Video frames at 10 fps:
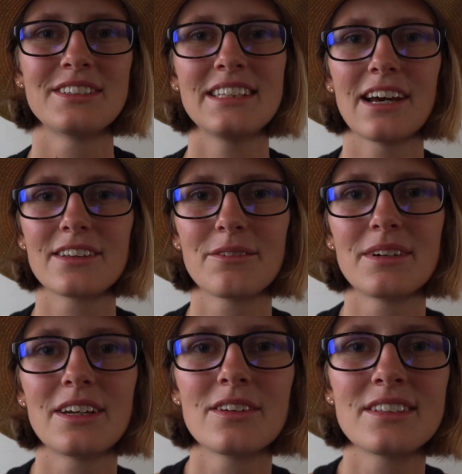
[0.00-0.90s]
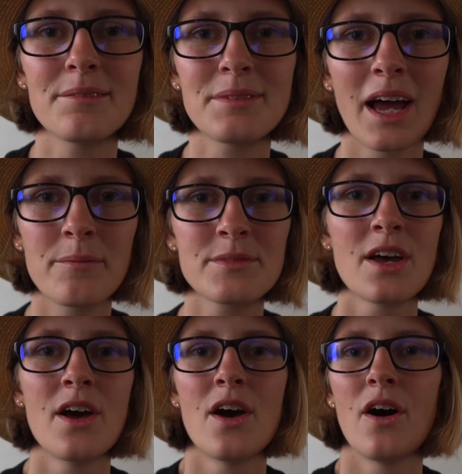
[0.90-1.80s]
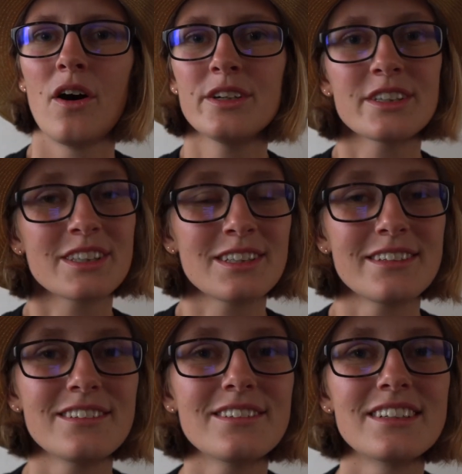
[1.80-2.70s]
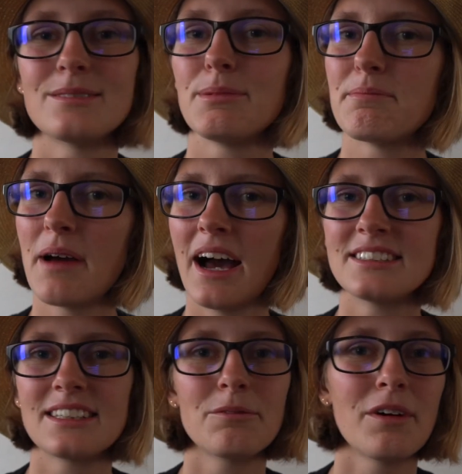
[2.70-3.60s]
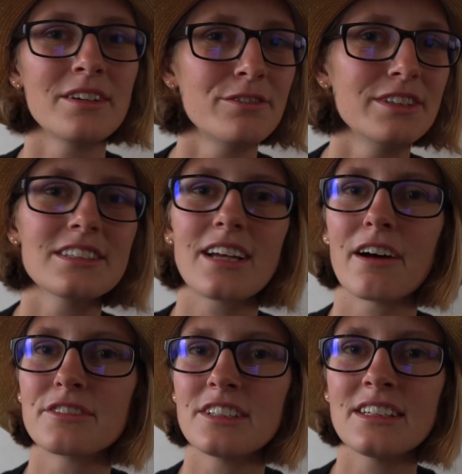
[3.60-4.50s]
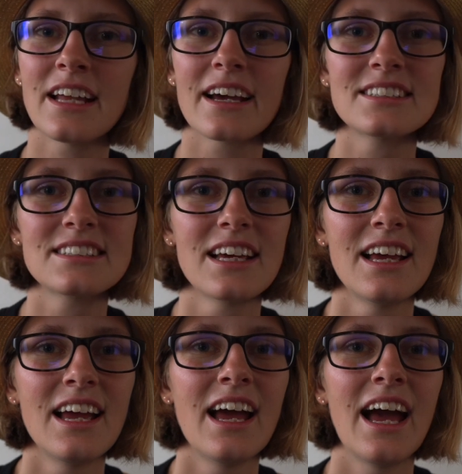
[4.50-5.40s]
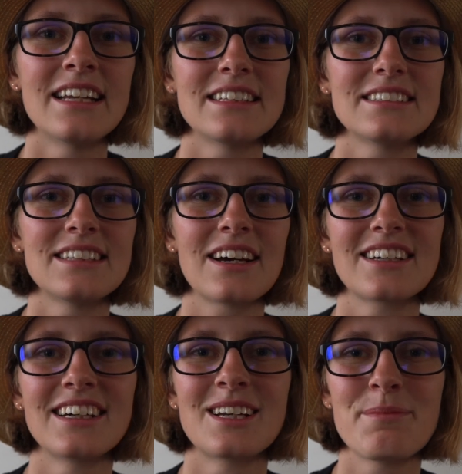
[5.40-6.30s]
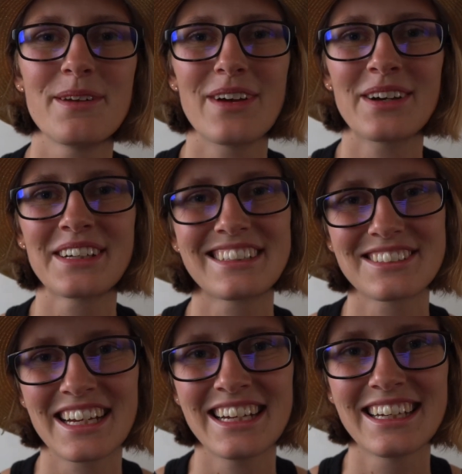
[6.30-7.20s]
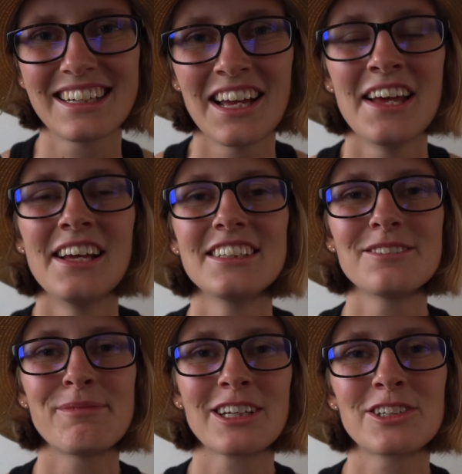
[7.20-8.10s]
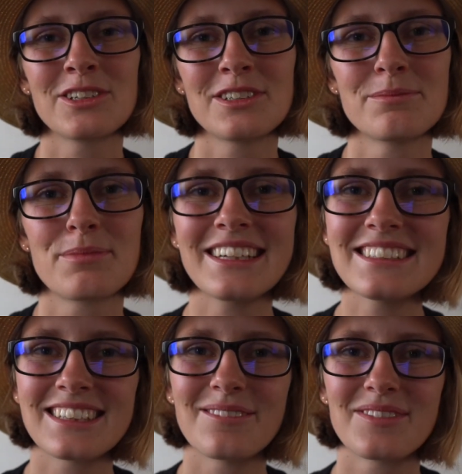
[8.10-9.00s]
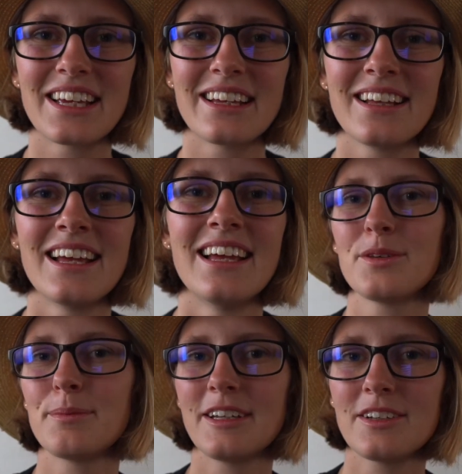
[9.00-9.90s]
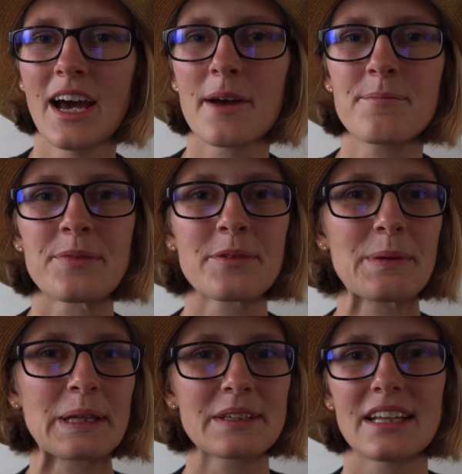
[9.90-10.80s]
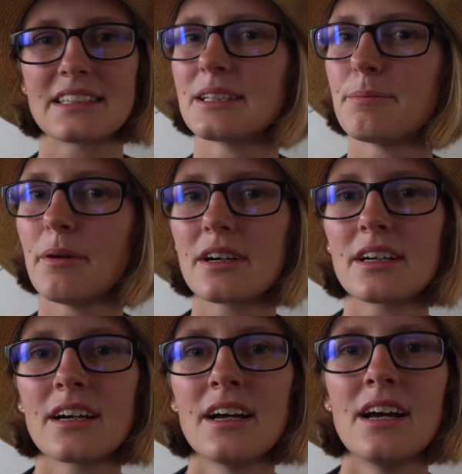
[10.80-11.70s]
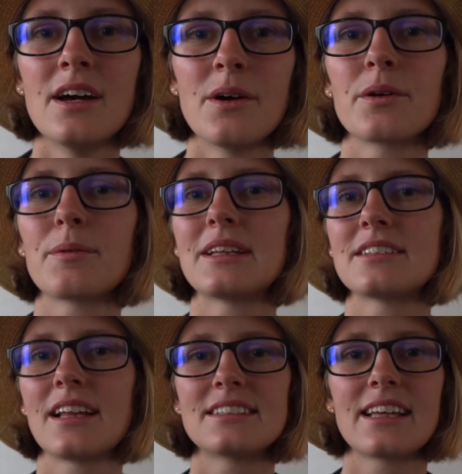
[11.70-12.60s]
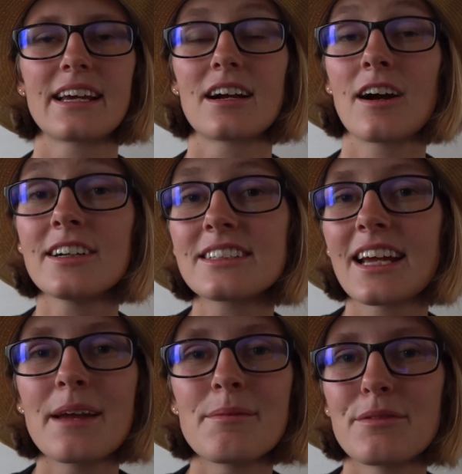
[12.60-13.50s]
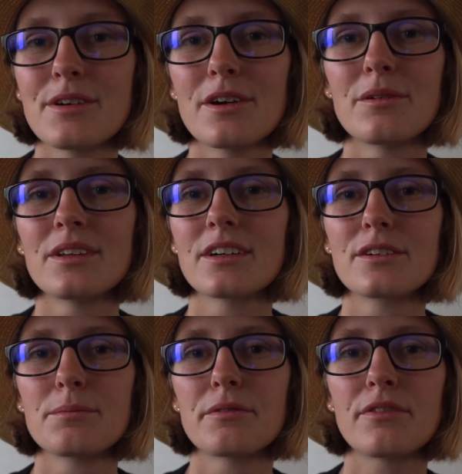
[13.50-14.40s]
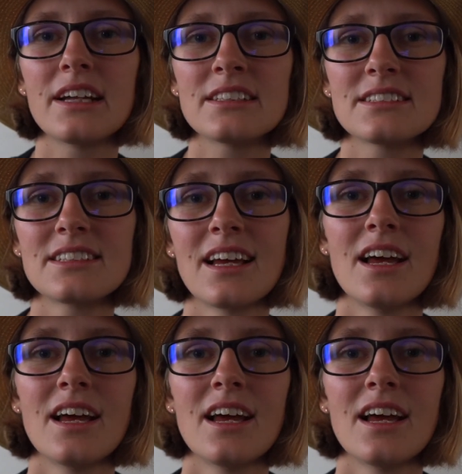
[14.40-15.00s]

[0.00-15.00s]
to see out the window. Sometimes all you're gonna do is be passing one field after the next, and it's not gonna be very entertaining. So make sure to bring something to spend your time, whether that's a book, or whether that's like a card game if you go with a group of friends,